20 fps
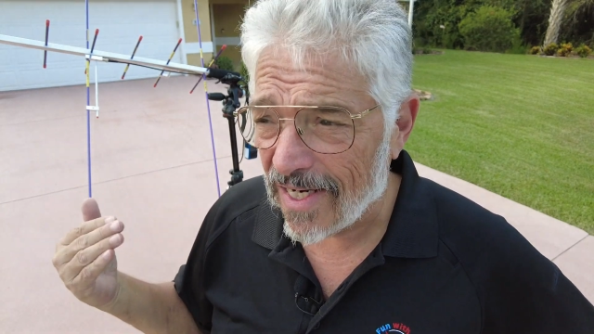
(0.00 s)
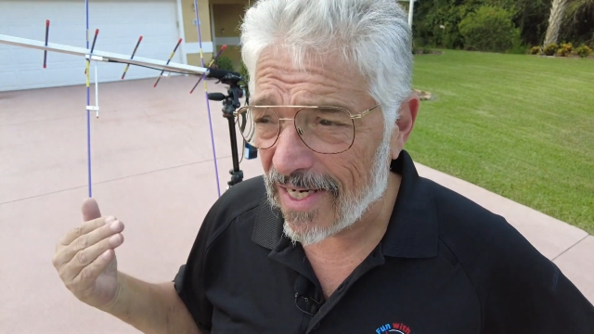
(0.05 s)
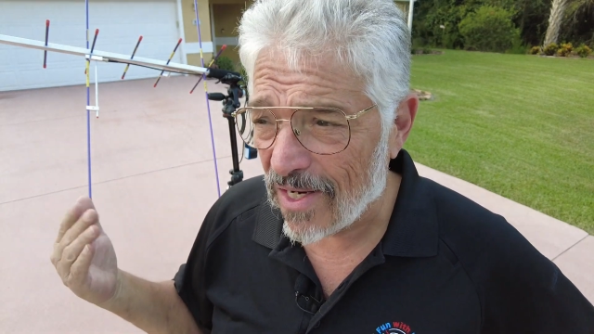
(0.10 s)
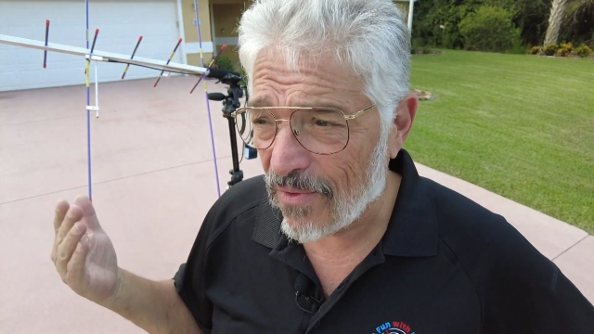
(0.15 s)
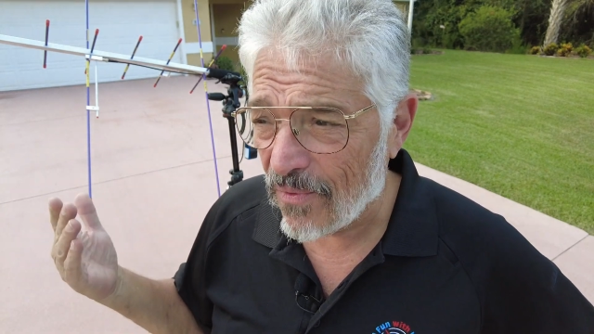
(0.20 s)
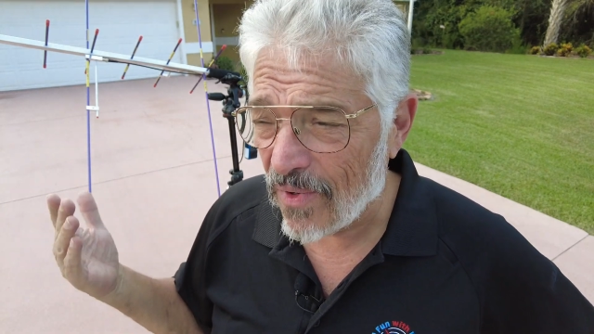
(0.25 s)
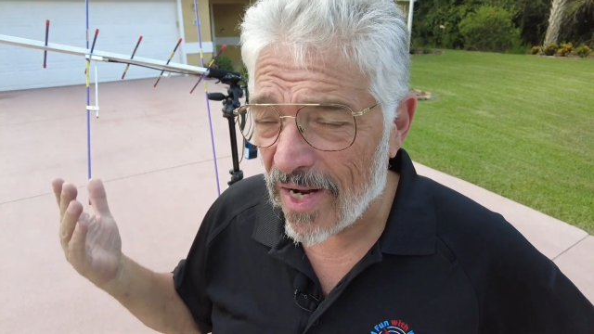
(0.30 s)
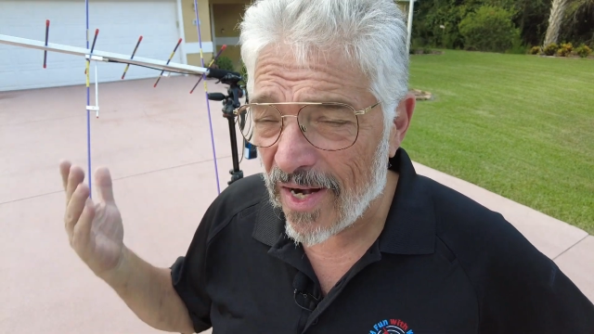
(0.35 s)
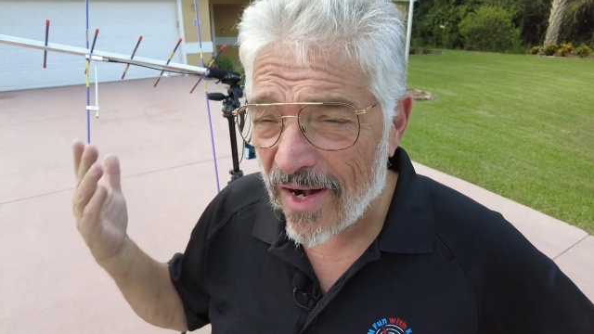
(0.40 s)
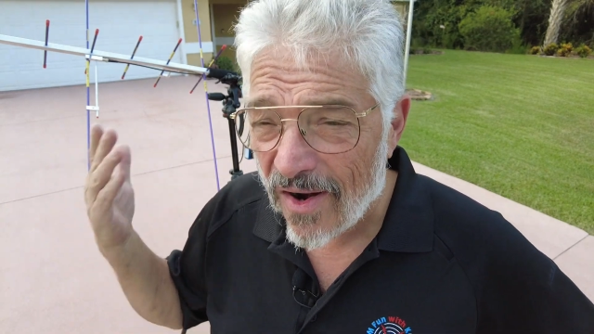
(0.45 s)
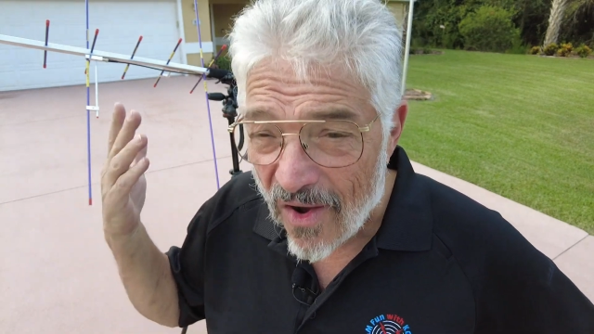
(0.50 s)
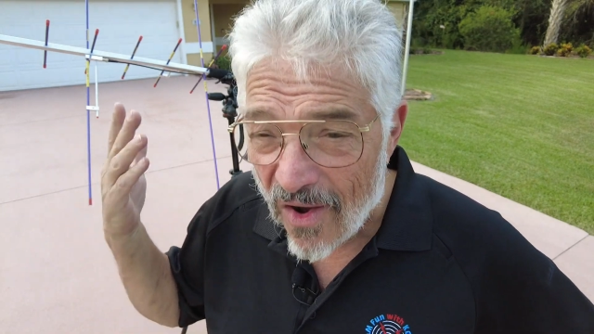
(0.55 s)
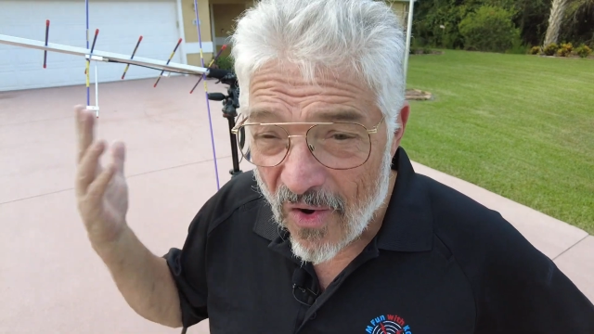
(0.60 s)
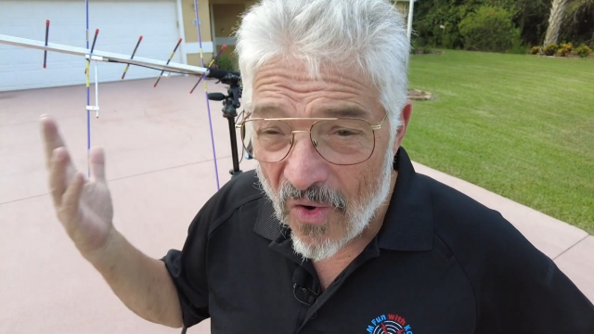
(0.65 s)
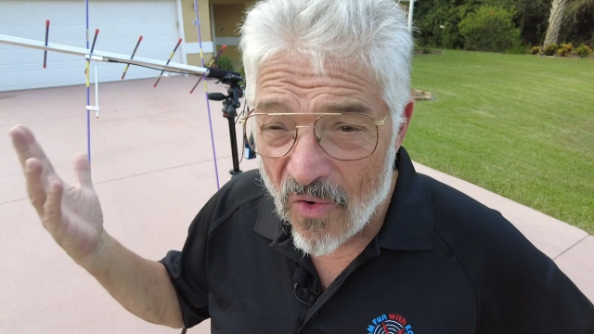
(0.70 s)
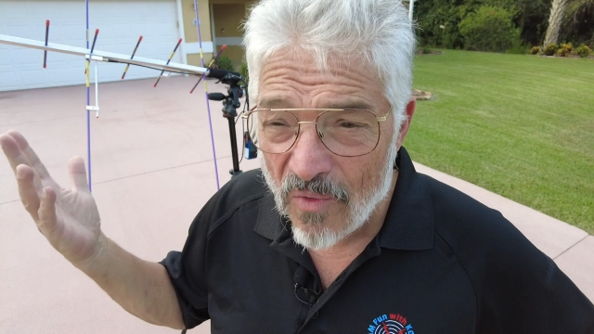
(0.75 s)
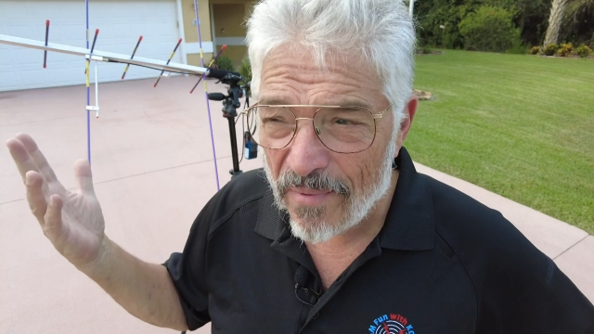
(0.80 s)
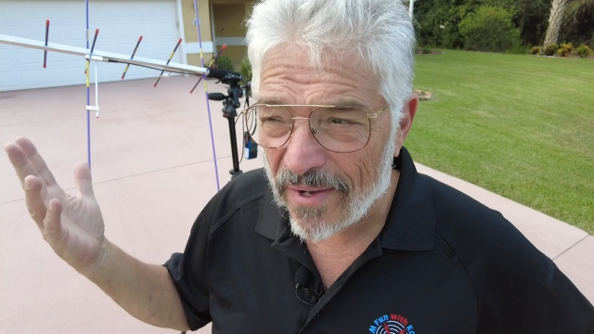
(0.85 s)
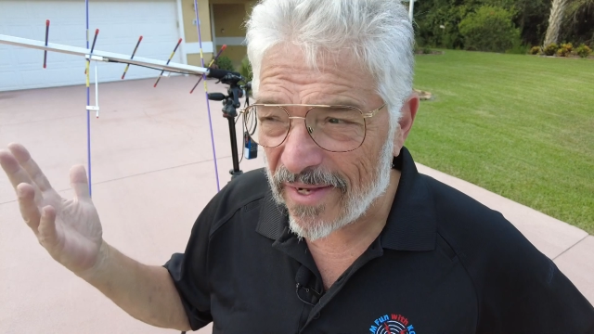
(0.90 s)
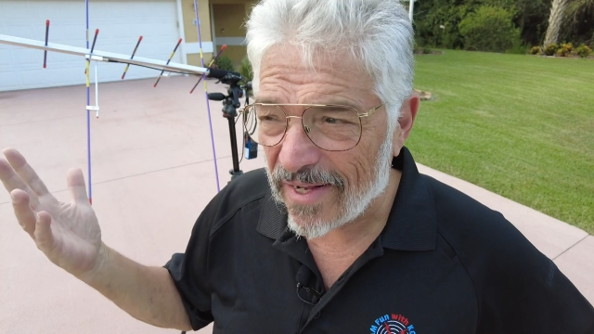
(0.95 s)
And I went,
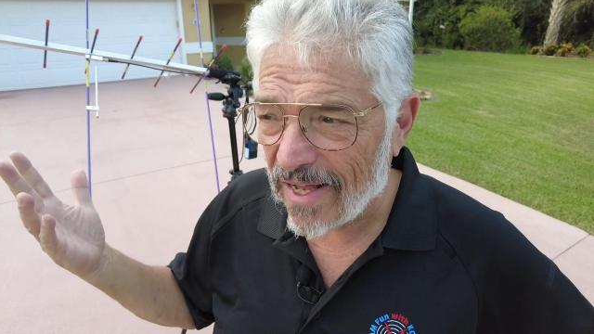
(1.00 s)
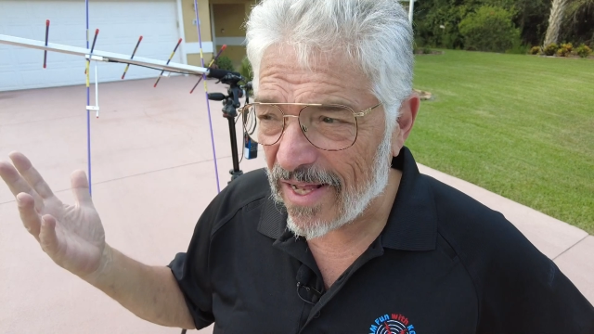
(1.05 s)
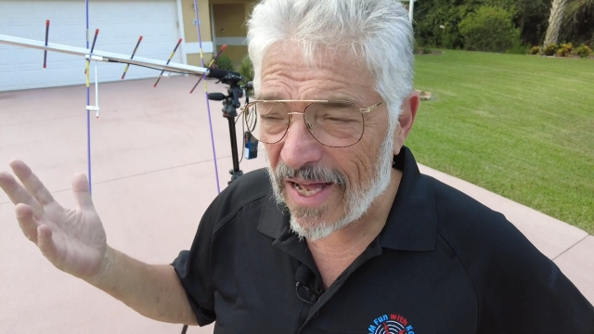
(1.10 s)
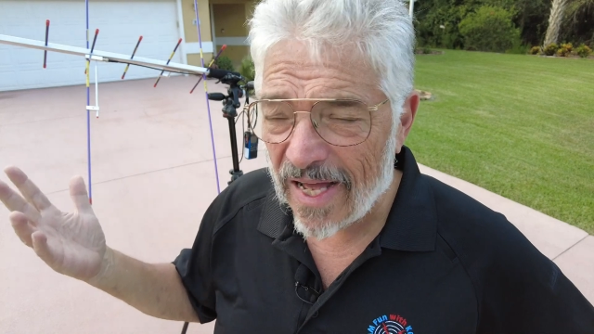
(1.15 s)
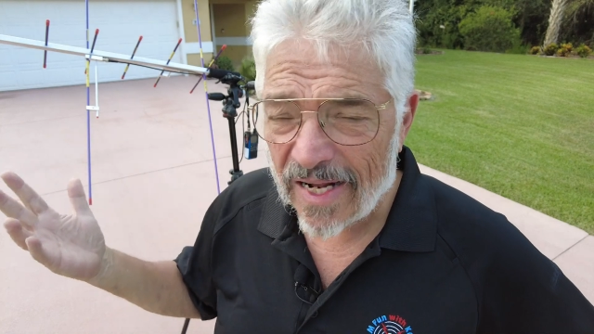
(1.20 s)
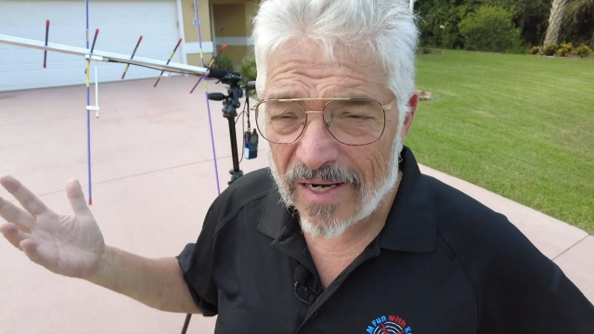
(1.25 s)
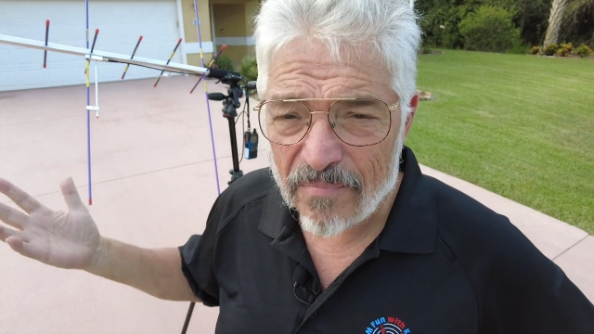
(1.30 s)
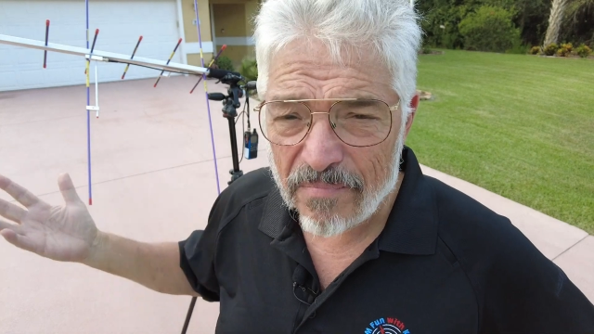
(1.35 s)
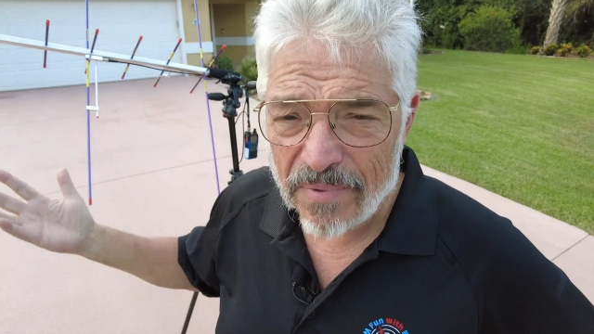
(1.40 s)
oh my God,